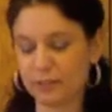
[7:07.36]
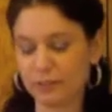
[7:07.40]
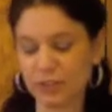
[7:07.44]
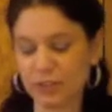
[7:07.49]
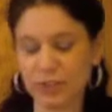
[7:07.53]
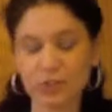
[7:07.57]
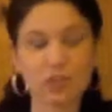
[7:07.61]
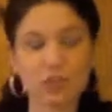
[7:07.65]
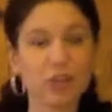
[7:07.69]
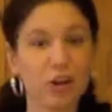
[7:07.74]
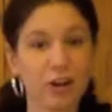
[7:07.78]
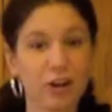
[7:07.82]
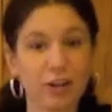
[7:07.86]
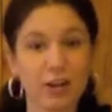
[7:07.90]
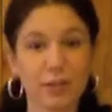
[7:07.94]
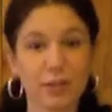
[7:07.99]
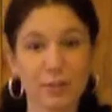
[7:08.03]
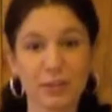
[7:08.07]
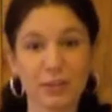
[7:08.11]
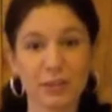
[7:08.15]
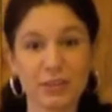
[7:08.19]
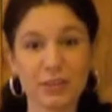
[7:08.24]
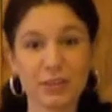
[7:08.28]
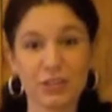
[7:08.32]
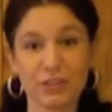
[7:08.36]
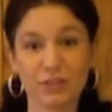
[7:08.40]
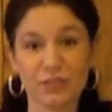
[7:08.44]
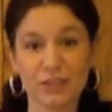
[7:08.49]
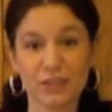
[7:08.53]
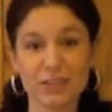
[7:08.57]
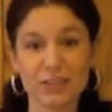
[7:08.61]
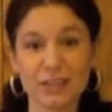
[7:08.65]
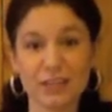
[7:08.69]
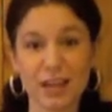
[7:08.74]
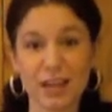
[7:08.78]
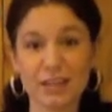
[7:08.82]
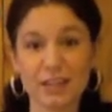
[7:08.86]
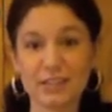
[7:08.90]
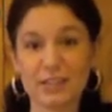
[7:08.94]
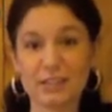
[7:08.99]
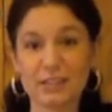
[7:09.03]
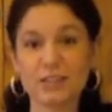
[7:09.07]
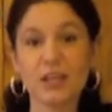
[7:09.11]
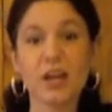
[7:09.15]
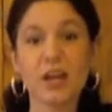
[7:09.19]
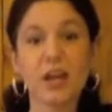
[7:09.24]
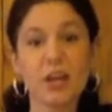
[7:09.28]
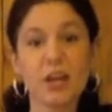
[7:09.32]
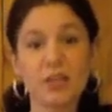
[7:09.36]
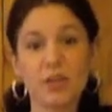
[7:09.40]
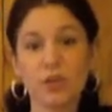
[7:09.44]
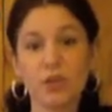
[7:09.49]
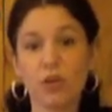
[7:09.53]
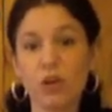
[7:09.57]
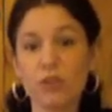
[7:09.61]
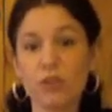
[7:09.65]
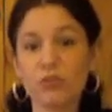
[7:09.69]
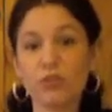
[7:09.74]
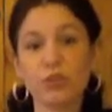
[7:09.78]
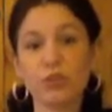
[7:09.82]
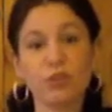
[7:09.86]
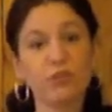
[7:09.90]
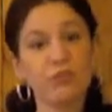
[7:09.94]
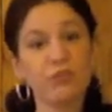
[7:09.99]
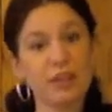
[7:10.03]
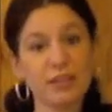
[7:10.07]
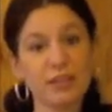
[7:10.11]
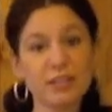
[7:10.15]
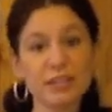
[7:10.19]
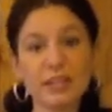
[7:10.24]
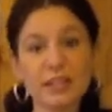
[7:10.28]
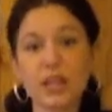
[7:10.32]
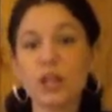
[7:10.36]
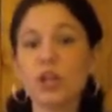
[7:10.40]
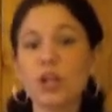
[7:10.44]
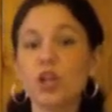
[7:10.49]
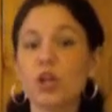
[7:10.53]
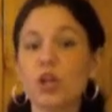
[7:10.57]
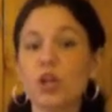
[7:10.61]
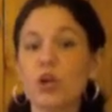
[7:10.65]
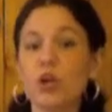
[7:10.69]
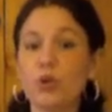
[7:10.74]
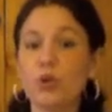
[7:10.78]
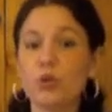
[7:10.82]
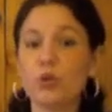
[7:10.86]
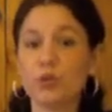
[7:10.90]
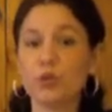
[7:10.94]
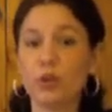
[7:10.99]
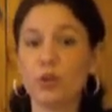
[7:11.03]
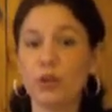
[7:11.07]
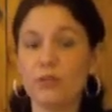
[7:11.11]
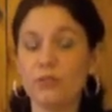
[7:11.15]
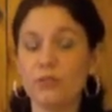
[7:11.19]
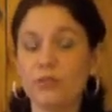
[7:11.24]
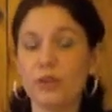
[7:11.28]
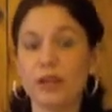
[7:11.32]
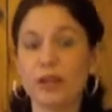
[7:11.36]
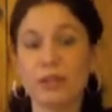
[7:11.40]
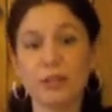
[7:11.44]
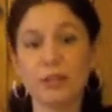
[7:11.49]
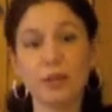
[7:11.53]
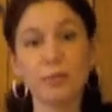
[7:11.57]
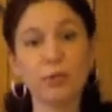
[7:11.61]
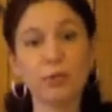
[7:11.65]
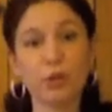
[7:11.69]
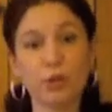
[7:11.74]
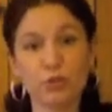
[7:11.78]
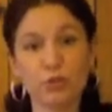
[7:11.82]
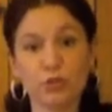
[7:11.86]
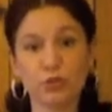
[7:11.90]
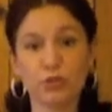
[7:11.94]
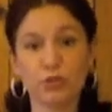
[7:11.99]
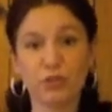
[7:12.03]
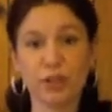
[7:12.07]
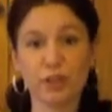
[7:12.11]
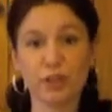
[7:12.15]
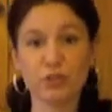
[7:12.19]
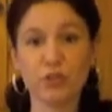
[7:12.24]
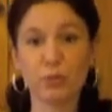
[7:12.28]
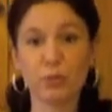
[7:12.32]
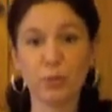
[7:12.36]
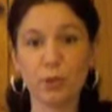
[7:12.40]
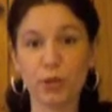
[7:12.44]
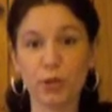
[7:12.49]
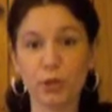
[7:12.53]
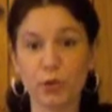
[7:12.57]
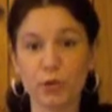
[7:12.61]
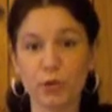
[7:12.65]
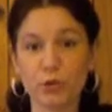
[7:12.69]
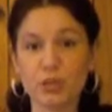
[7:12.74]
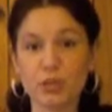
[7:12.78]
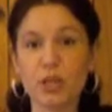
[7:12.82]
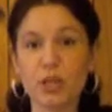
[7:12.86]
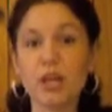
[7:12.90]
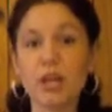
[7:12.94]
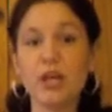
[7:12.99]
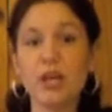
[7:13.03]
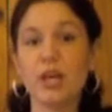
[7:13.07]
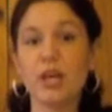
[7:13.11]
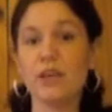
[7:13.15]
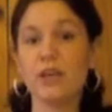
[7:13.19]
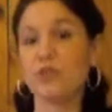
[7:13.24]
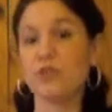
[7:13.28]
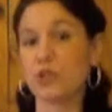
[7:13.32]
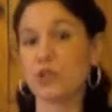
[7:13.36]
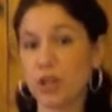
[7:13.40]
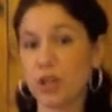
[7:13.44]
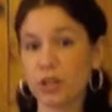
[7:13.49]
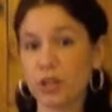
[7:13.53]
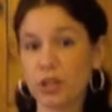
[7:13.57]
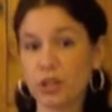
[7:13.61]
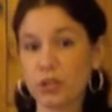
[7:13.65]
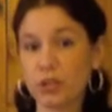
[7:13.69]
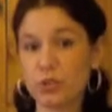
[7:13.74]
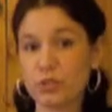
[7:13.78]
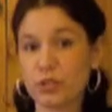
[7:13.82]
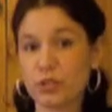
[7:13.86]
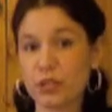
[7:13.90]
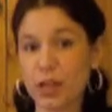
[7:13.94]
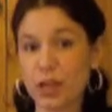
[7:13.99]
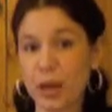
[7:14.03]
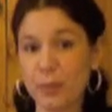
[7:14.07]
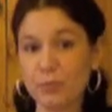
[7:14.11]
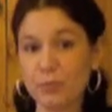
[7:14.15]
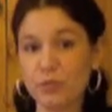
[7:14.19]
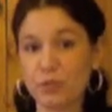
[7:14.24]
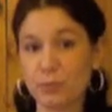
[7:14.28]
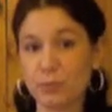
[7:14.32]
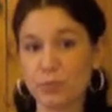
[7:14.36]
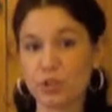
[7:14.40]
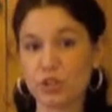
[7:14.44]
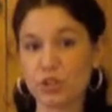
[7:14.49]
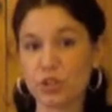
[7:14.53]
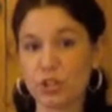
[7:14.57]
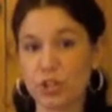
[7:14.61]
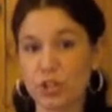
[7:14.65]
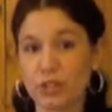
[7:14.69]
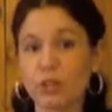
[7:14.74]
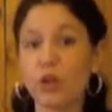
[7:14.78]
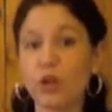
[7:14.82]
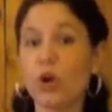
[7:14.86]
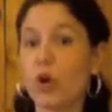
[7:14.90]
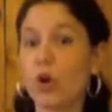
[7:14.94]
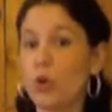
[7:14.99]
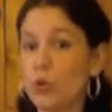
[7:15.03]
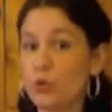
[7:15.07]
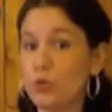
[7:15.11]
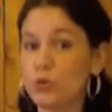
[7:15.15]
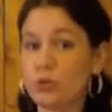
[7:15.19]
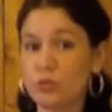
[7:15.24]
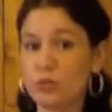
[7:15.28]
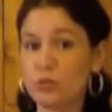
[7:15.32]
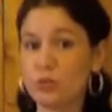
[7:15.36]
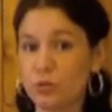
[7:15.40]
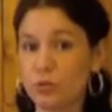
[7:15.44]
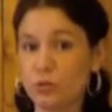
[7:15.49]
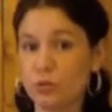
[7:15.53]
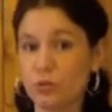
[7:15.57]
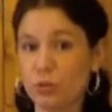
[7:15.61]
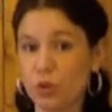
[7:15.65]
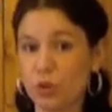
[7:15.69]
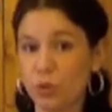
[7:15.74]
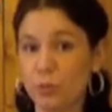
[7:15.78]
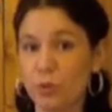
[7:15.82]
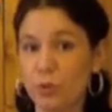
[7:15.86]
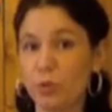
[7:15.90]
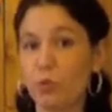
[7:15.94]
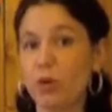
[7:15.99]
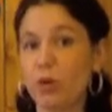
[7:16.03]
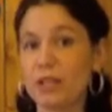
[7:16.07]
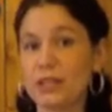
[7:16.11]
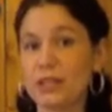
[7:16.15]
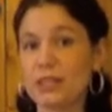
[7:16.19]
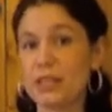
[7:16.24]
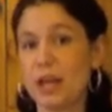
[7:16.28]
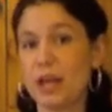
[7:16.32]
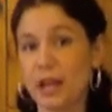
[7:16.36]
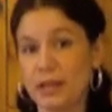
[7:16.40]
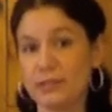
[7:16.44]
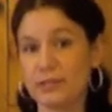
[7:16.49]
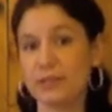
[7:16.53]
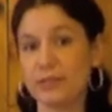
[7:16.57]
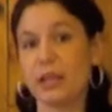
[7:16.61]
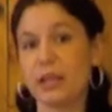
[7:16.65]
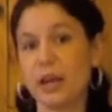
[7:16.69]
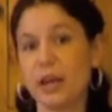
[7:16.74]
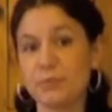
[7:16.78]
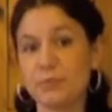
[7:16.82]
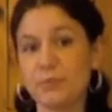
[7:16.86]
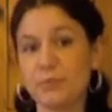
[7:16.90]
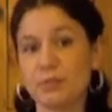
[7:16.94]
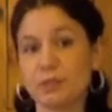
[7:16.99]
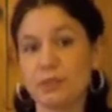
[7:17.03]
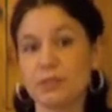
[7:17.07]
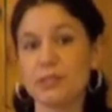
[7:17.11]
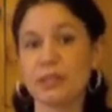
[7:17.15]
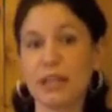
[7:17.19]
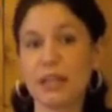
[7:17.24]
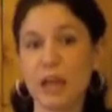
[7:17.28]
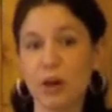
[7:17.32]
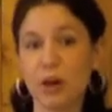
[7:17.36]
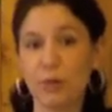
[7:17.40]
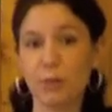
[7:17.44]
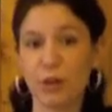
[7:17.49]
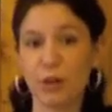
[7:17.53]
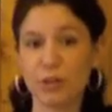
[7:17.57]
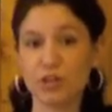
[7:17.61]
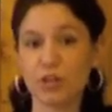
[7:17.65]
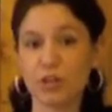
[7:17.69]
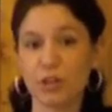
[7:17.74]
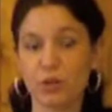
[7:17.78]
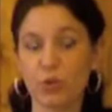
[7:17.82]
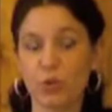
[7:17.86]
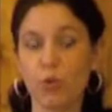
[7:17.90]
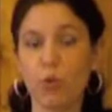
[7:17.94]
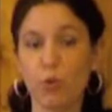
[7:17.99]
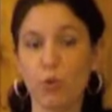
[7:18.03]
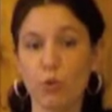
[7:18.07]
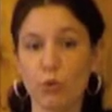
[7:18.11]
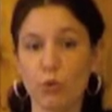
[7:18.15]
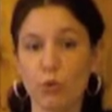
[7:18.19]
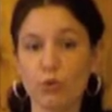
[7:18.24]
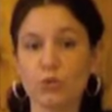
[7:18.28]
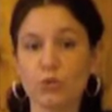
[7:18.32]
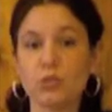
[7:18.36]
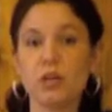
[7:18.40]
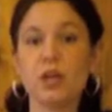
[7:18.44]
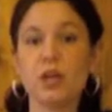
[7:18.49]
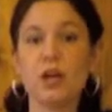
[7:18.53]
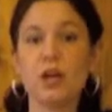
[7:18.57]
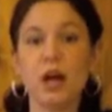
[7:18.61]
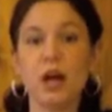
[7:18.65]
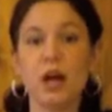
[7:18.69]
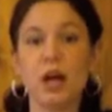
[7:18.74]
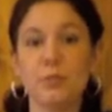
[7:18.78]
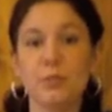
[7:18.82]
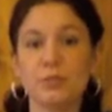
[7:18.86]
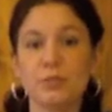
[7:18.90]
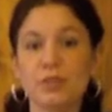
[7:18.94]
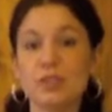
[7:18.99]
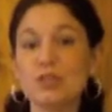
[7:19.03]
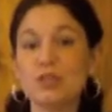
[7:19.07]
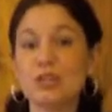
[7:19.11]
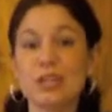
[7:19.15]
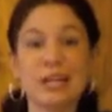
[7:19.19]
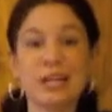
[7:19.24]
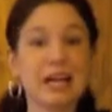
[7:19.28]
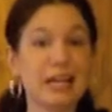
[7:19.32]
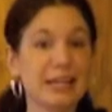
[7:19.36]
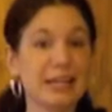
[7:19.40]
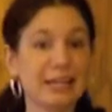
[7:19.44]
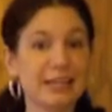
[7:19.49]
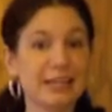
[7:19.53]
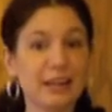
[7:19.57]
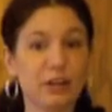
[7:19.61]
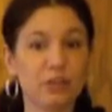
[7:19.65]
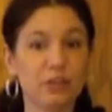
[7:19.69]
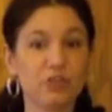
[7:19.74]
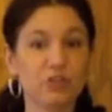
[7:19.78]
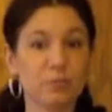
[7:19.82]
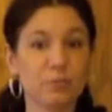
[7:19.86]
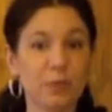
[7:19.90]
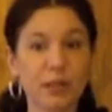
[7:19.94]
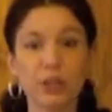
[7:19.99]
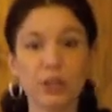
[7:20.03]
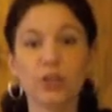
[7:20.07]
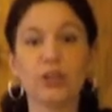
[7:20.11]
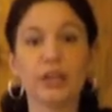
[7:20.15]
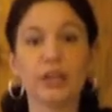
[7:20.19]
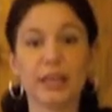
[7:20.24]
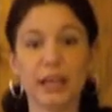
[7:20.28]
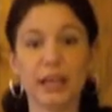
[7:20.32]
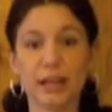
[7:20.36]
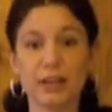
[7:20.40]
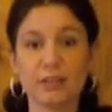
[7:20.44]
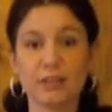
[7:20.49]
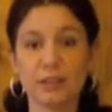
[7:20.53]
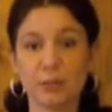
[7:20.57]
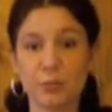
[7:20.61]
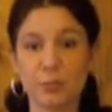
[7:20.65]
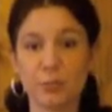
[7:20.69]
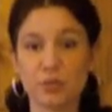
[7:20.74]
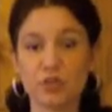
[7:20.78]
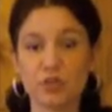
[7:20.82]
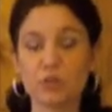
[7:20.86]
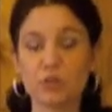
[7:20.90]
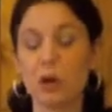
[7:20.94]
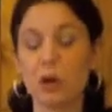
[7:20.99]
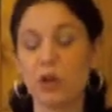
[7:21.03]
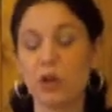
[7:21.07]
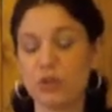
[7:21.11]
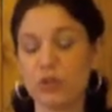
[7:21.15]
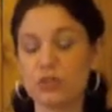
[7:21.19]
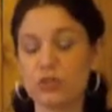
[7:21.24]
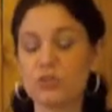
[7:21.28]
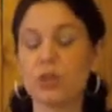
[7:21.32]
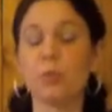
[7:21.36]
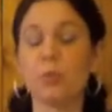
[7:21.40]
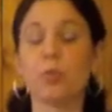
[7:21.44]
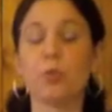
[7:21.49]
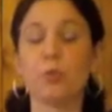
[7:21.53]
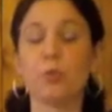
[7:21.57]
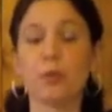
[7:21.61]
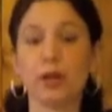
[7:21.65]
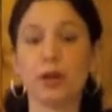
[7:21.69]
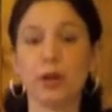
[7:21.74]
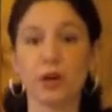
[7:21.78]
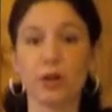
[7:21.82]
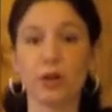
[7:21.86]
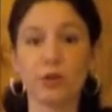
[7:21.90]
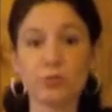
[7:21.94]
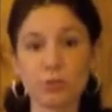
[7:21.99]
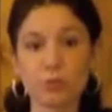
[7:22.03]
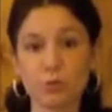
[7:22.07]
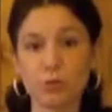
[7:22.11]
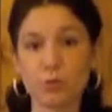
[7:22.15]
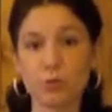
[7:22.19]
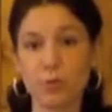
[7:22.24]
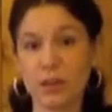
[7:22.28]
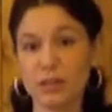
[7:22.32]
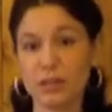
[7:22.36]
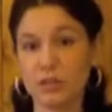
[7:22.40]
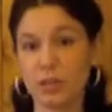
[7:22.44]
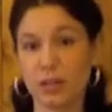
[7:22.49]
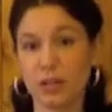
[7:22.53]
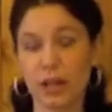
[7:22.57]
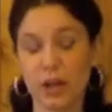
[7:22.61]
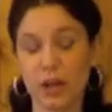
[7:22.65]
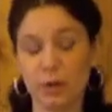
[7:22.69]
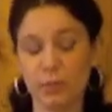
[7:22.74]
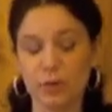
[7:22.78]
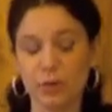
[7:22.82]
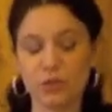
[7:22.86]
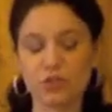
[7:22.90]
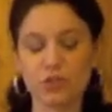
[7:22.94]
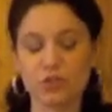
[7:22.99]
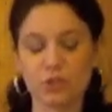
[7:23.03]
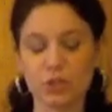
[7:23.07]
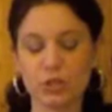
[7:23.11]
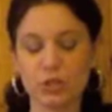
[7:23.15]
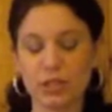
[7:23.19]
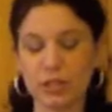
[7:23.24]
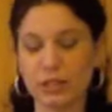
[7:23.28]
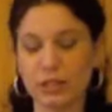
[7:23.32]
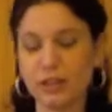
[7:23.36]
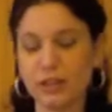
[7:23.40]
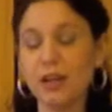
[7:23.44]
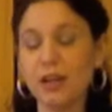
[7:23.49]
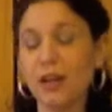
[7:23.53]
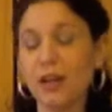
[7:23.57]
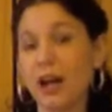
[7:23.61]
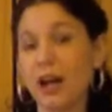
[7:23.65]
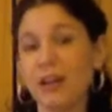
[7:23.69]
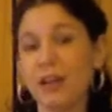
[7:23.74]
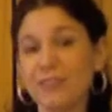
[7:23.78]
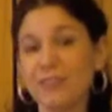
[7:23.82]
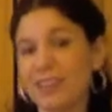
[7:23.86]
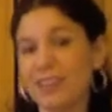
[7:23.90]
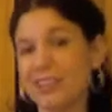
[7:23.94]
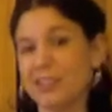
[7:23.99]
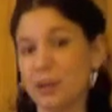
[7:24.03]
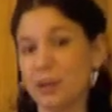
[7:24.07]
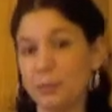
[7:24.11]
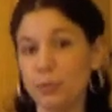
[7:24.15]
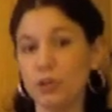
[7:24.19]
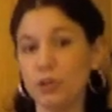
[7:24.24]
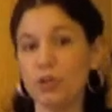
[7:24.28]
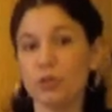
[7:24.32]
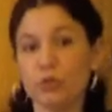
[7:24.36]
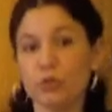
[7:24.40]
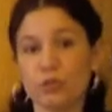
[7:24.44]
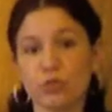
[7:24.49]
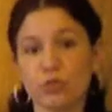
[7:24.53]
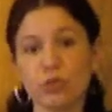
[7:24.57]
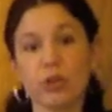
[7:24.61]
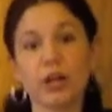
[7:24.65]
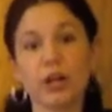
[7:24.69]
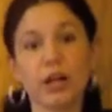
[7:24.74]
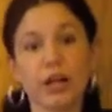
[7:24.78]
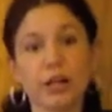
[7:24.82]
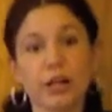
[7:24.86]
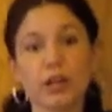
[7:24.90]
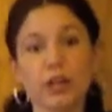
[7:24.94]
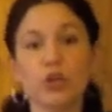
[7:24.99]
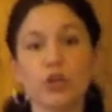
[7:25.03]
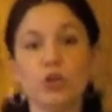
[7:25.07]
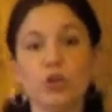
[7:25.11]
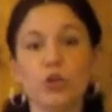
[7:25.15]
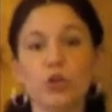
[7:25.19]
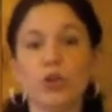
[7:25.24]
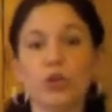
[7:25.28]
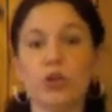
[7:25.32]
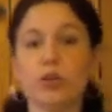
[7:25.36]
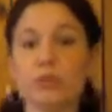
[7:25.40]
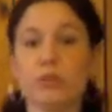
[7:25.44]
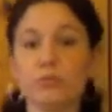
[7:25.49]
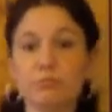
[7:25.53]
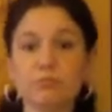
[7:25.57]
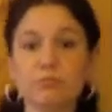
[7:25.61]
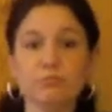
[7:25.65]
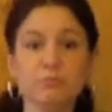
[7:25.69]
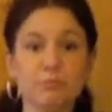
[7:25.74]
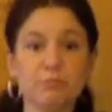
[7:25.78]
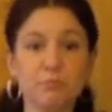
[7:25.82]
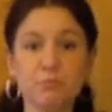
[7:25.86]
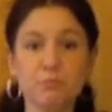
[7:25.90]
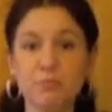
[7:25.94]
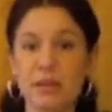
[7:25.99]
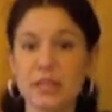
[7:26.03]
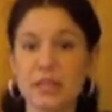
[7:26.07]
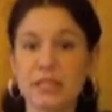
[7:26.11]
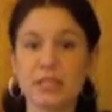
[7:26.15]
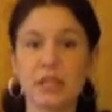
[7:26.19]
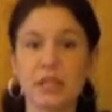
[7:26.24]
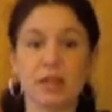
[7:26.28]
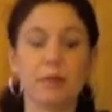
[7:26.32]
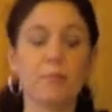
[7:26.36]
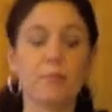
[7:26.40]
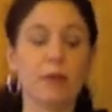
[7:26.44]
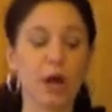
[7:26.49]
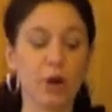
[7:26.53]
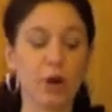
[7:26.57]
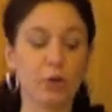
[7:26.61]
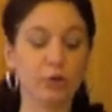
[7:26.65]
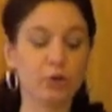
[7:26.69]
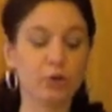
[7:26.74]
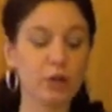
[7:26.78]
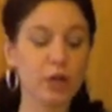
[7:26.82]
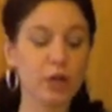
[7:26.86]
finish talking about the different sizes. There also, you'll find single O's, find double O's, you'll find triple O's. If you're going to use a capsule machine, the O's determine what size the capsule is and how much it holds. So you can kind of tell just by looking at it. Some are smaller, some are bigger. So it depends on how much you need. I find double O's are a kind of good basic amount.